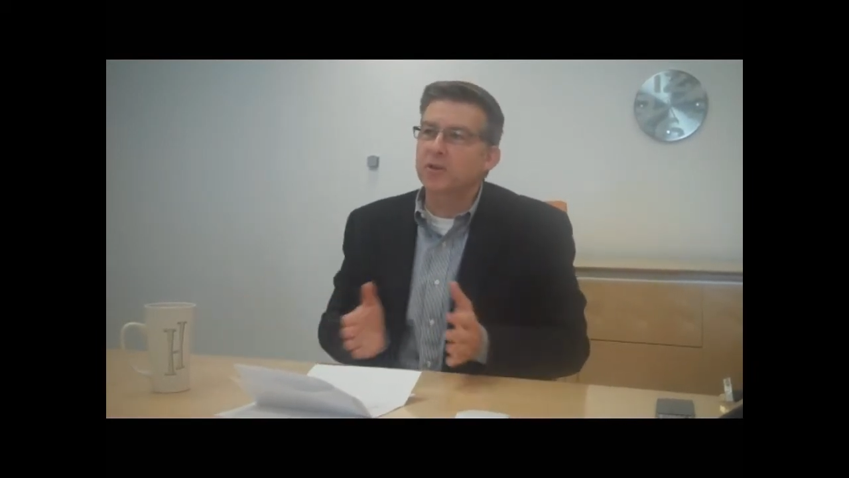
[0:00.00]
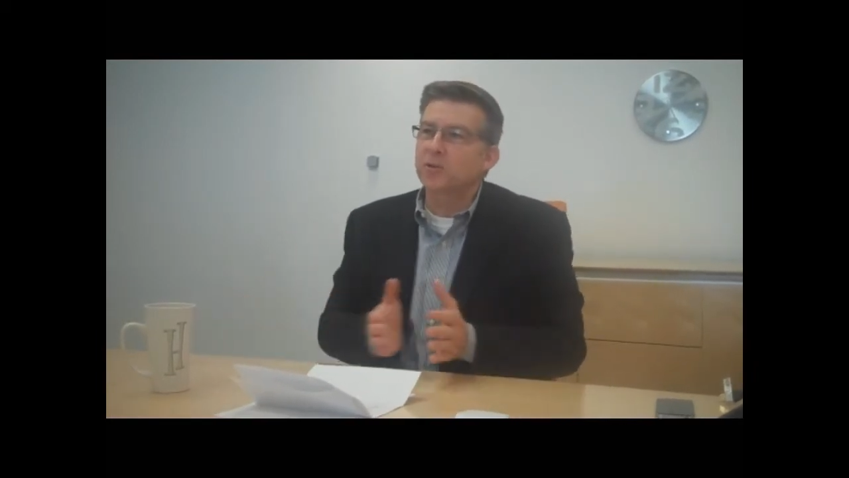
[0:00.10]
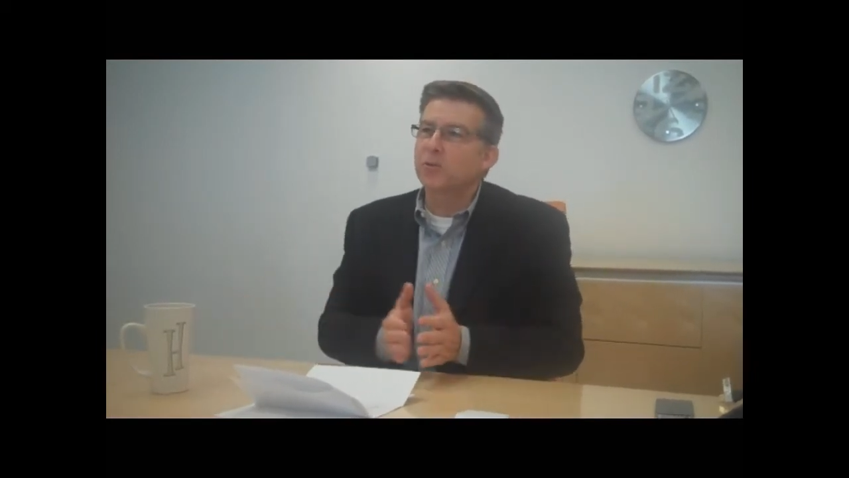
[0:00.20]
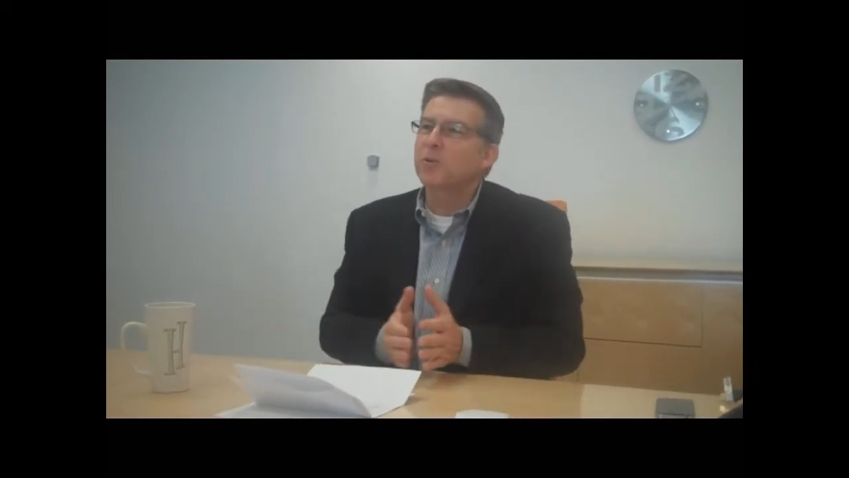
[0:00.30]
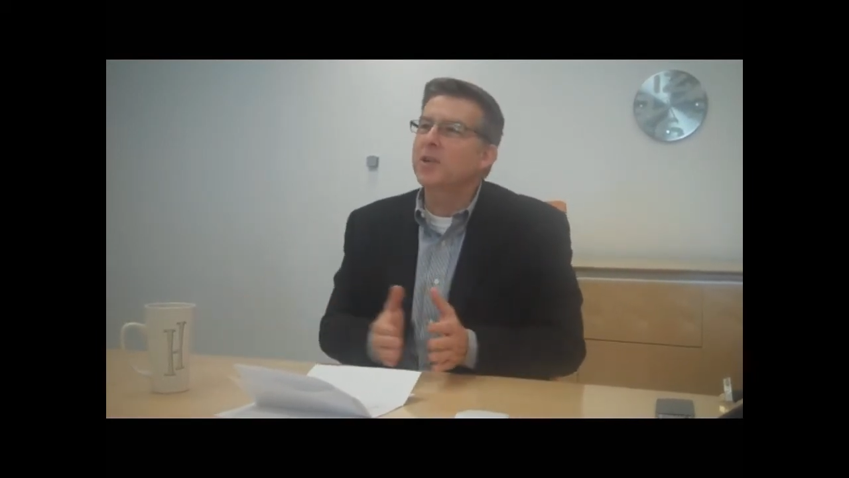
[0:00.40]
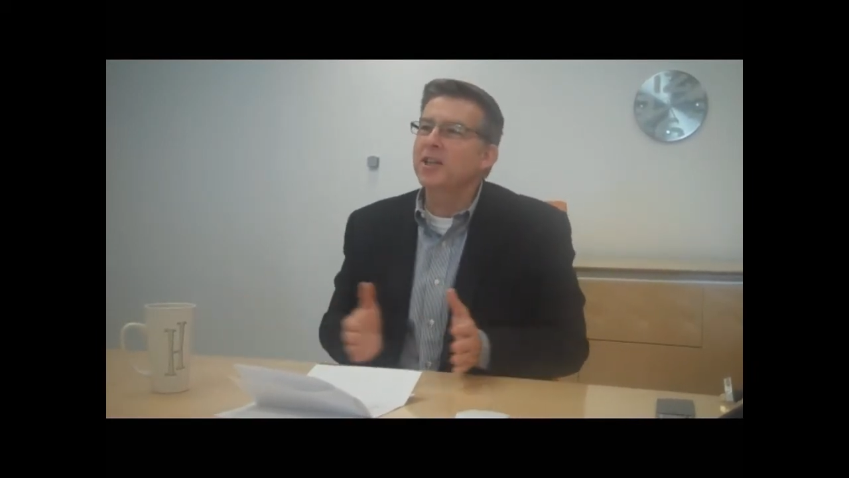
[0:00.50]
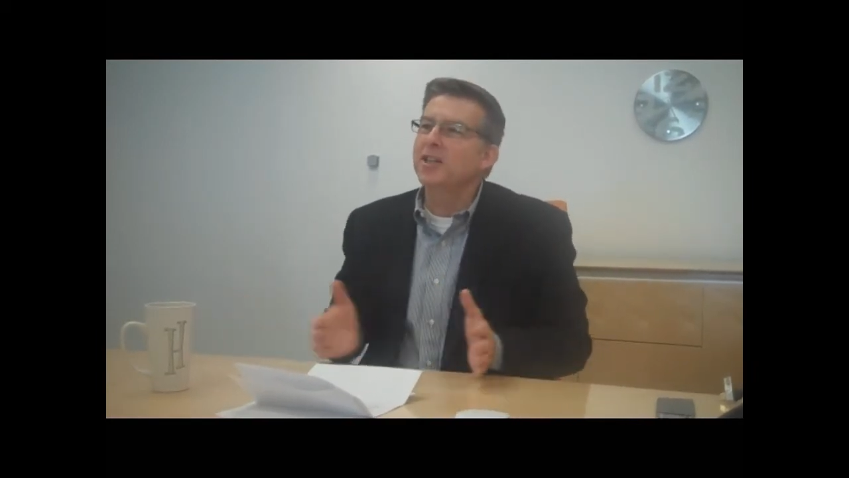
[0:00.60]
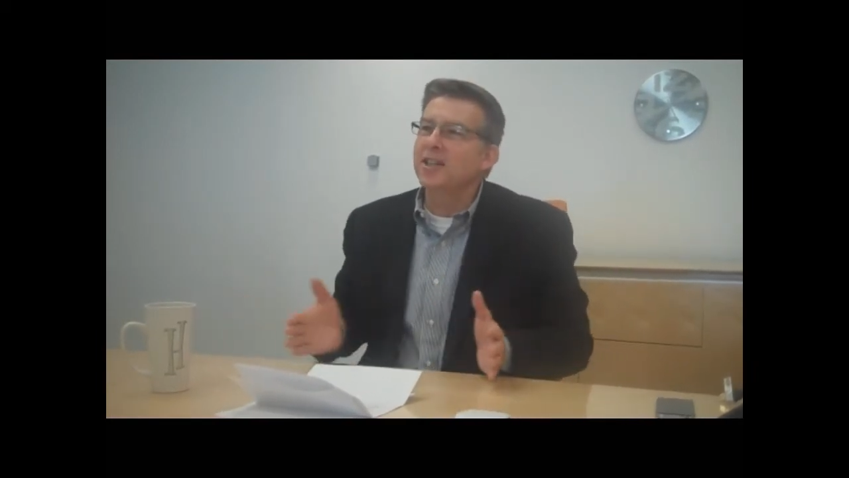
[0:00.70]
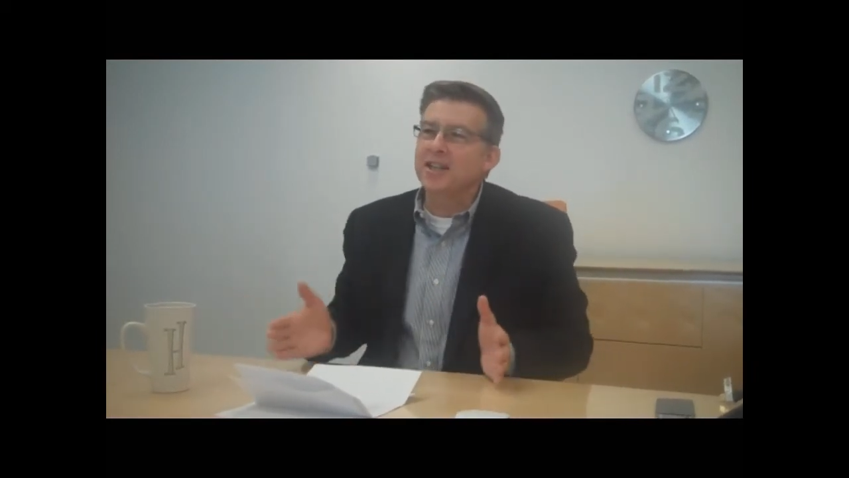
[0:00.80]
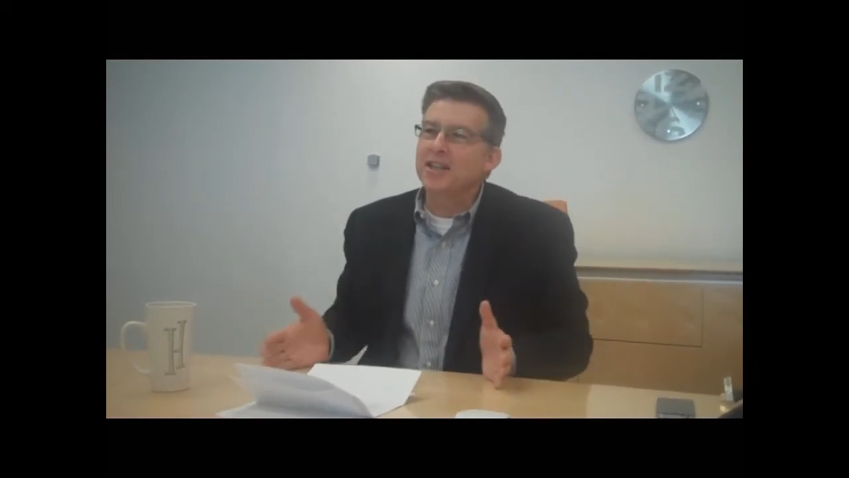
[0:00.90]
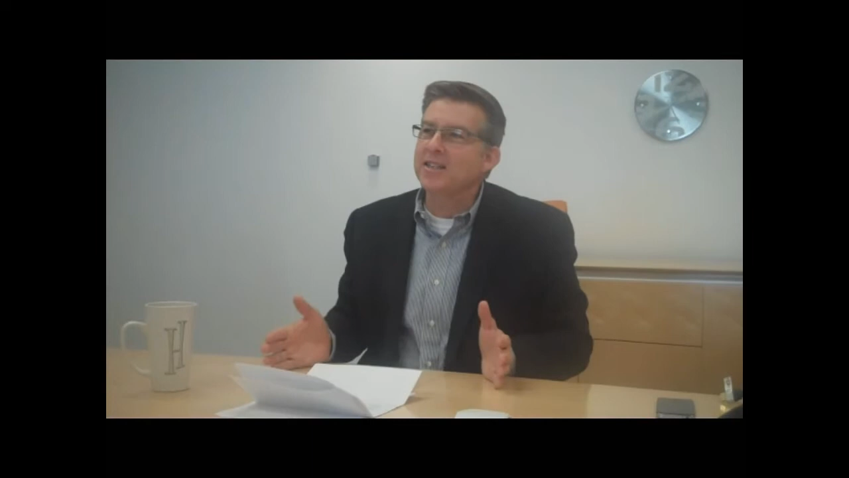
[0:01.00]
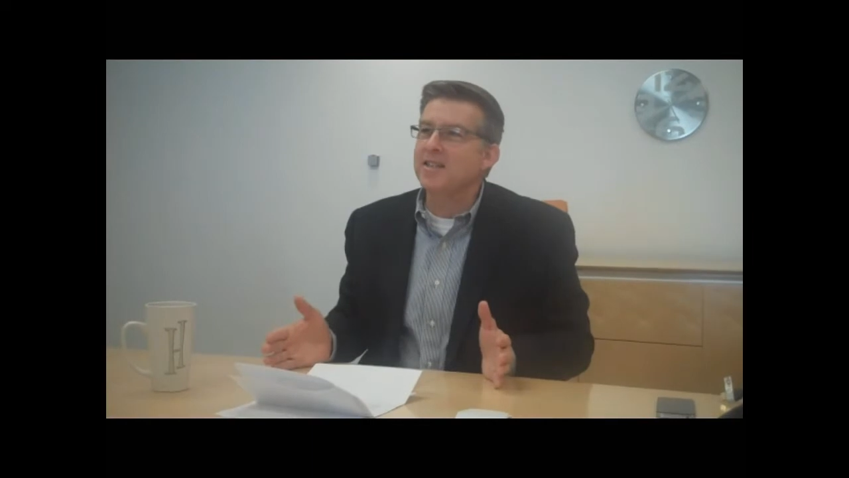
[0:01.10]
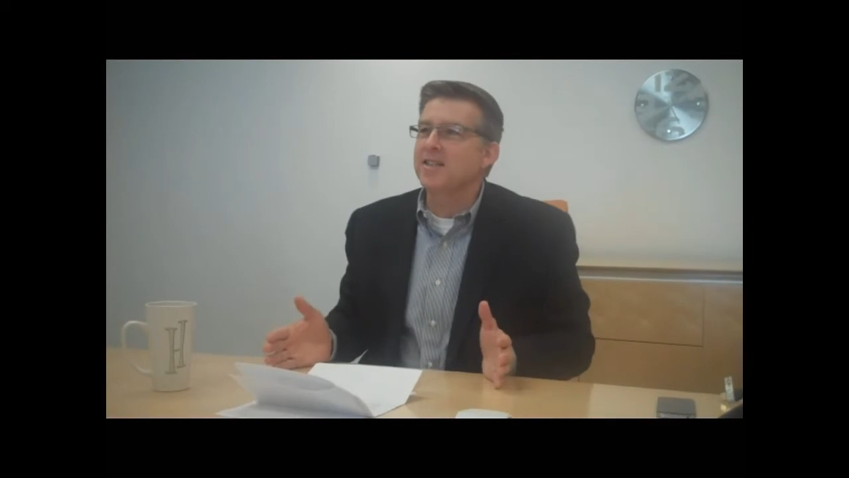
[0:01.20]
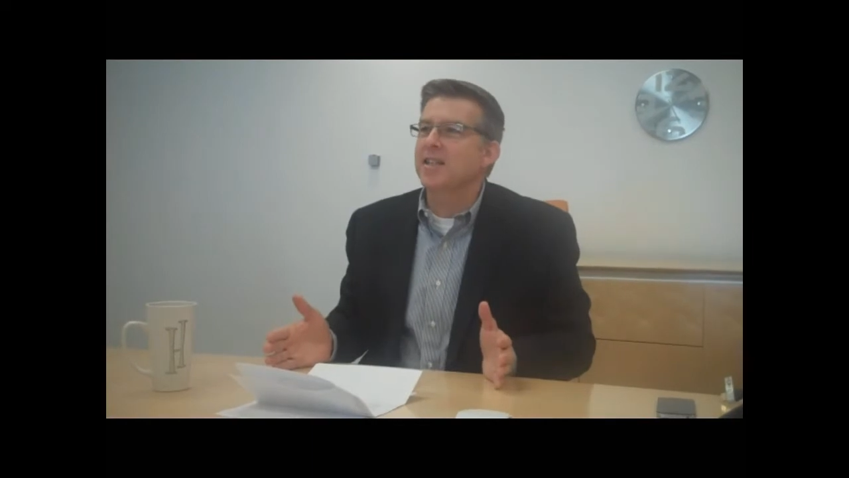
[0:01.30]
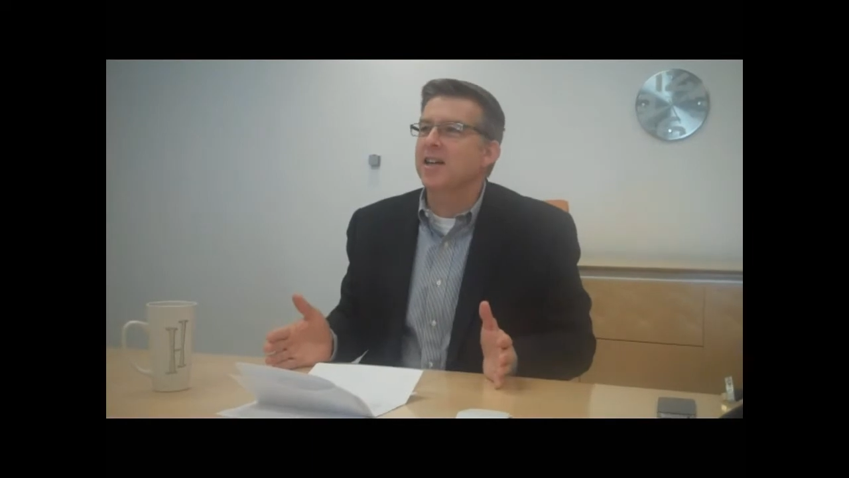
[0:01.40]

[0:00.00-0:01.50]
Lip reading: it's really easy